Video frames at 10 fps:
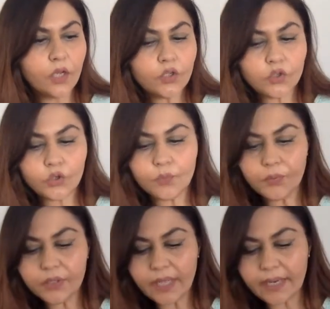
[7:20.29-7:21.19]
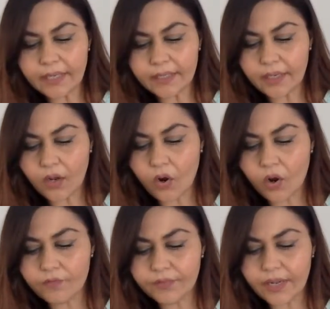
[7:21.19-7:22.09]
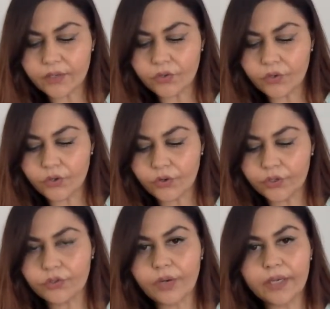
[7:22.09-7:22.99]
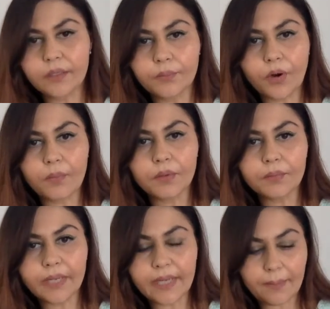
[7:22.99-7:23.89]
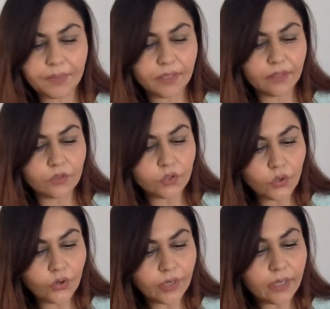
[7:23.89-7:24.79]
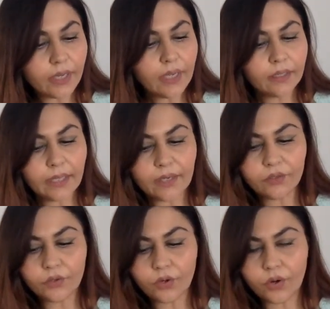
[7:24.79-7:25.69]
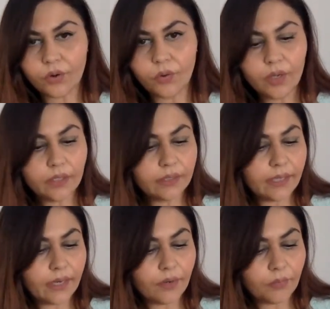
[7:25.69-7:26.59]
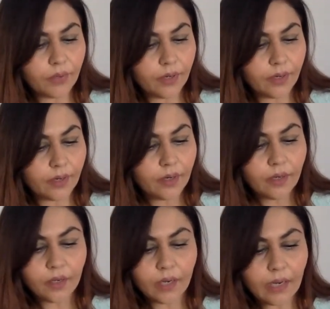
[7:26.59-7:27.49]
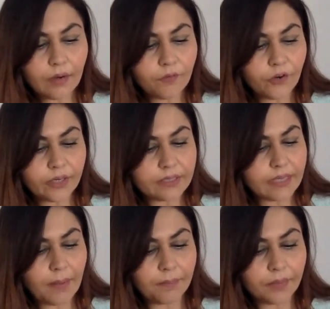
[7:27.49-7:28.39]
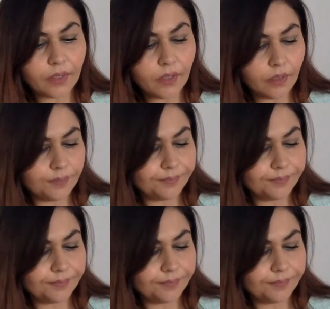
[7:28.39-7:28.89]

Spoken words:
So you put that, and then off that you're going to write the problem that happened in the story, that there were for example